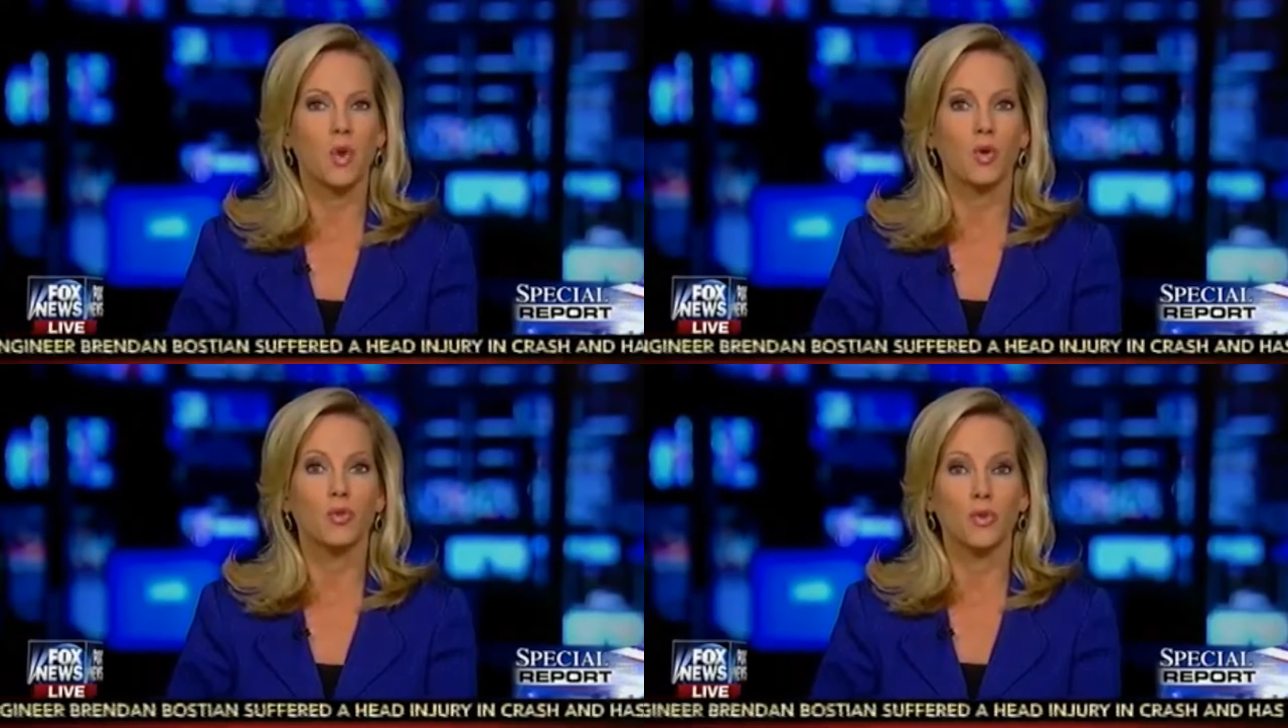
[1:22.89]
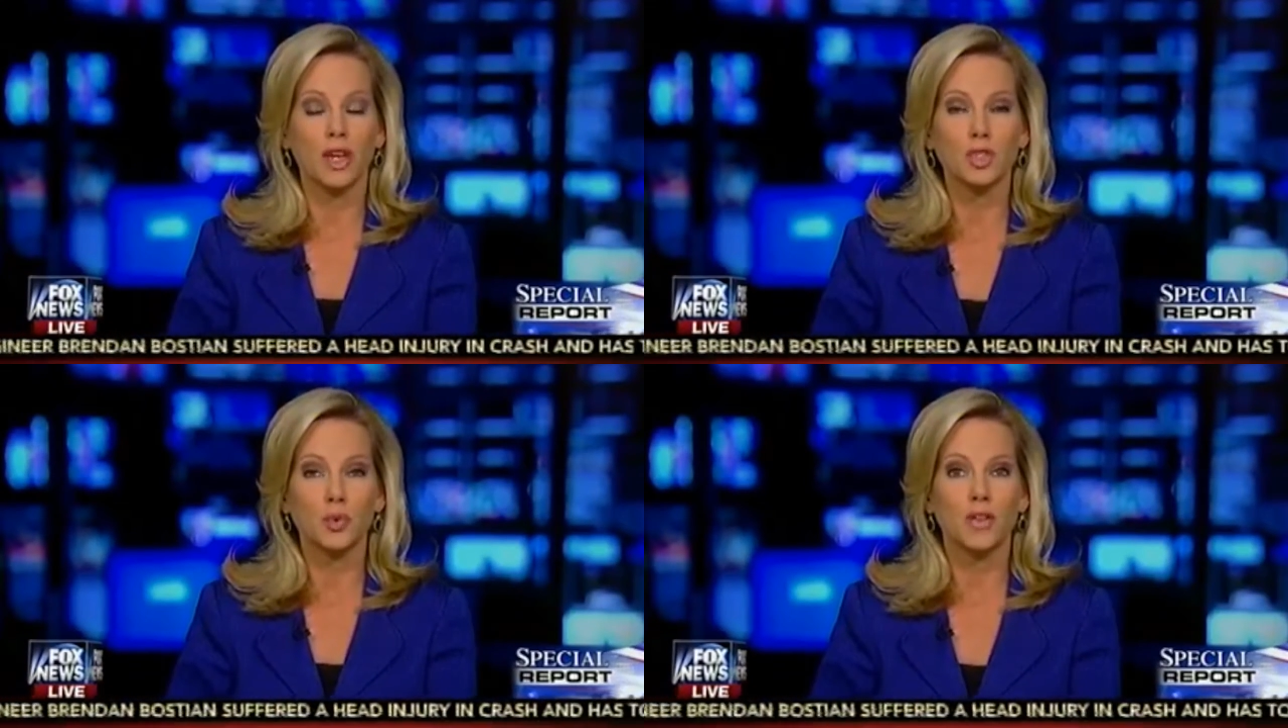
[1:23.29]
quote,
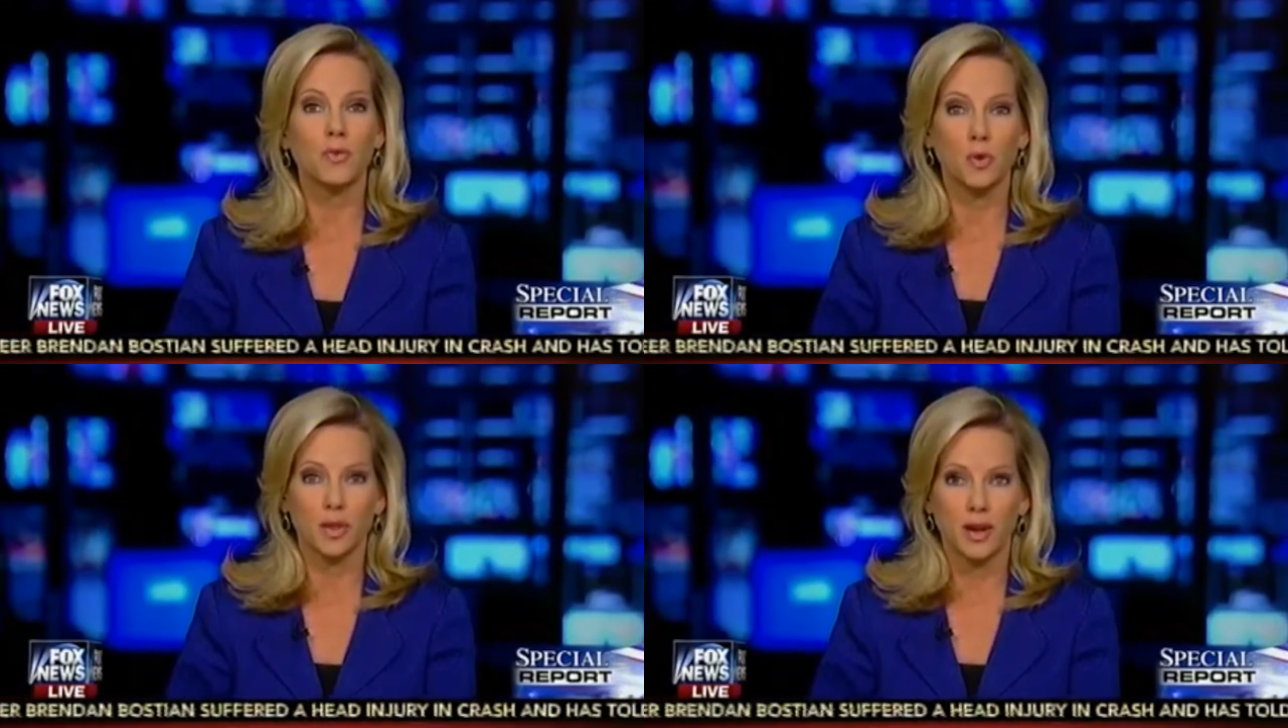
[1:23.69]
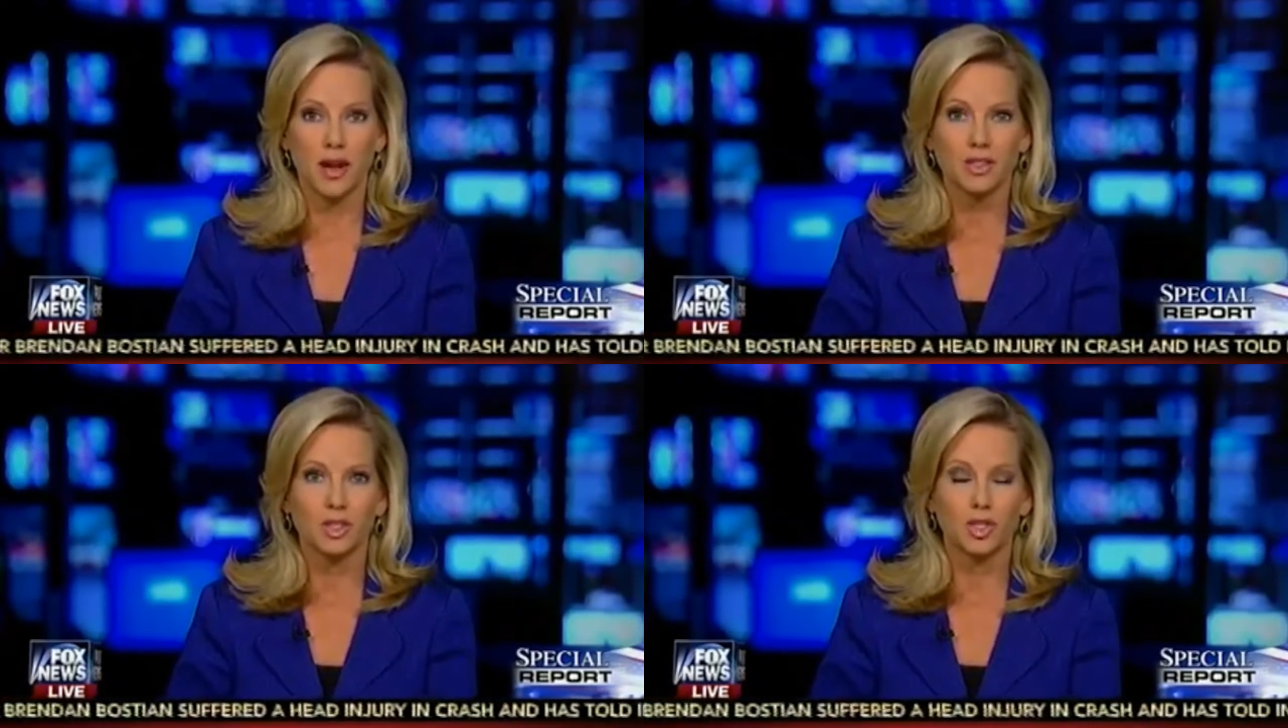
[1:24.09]
victory for the
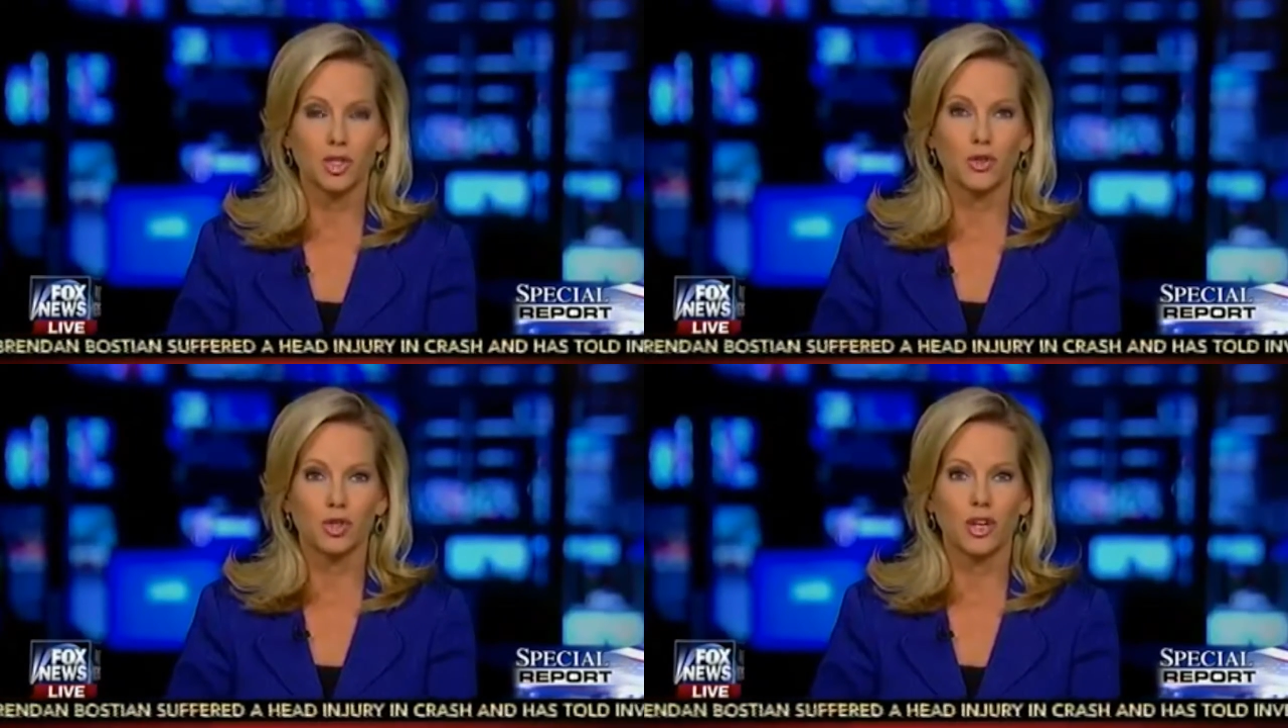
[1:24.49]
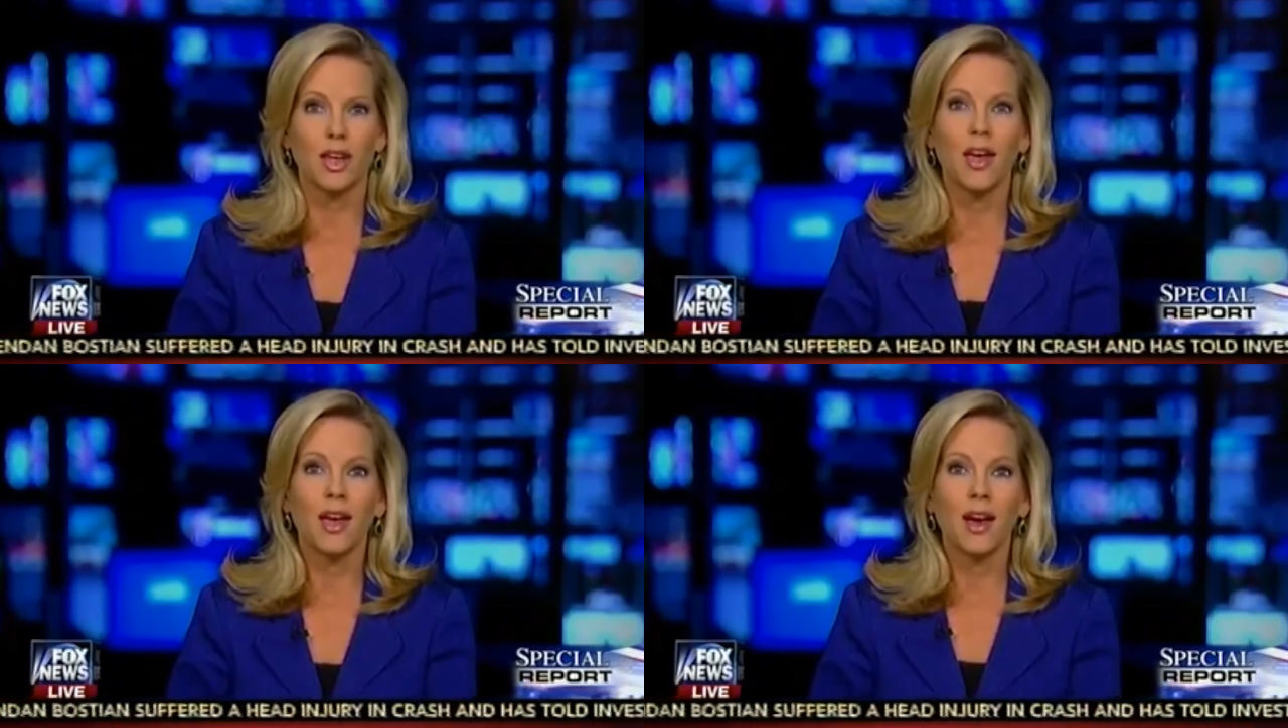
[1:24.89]
Constitution,